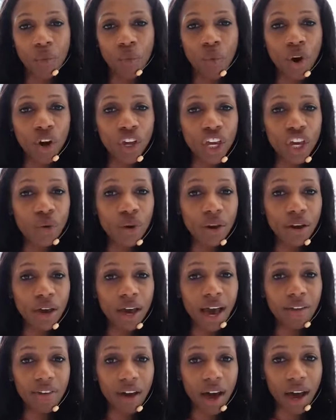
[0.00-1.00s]
what you
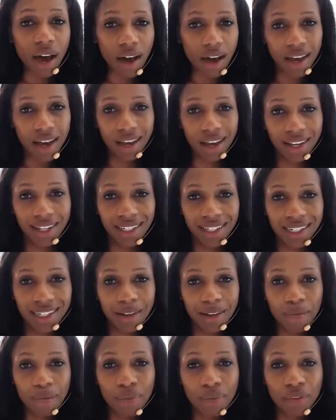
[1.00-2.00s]
have heard
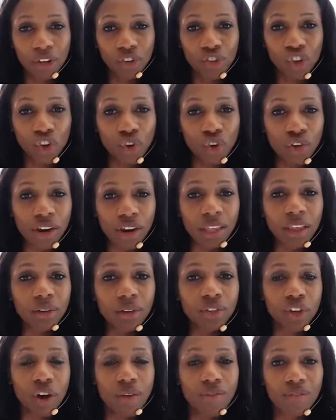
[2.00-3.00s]
during
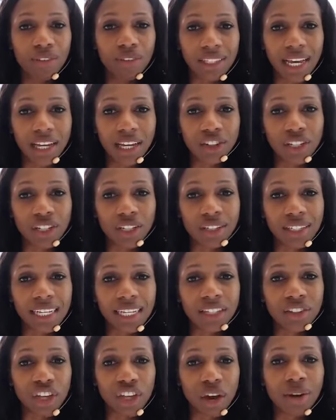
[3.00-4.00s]
those conversations
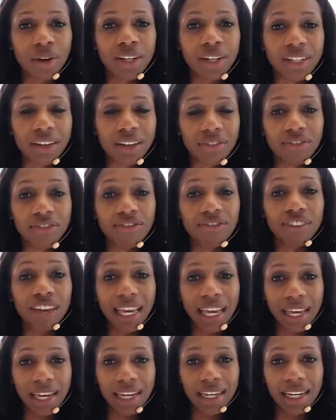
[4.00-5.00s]
is going to
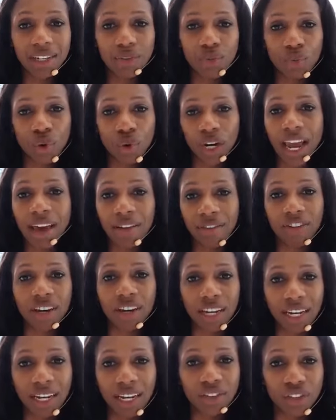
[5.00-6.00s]
feed whatever
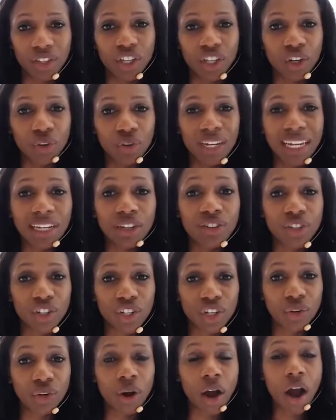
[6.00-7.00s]
it is that you need to
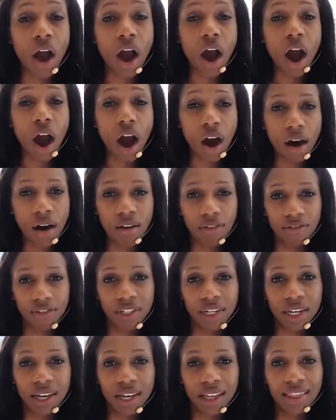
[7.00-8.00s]
do
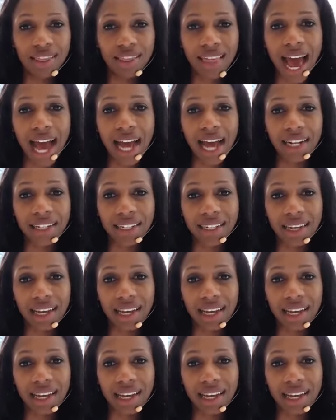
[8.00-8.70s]
after that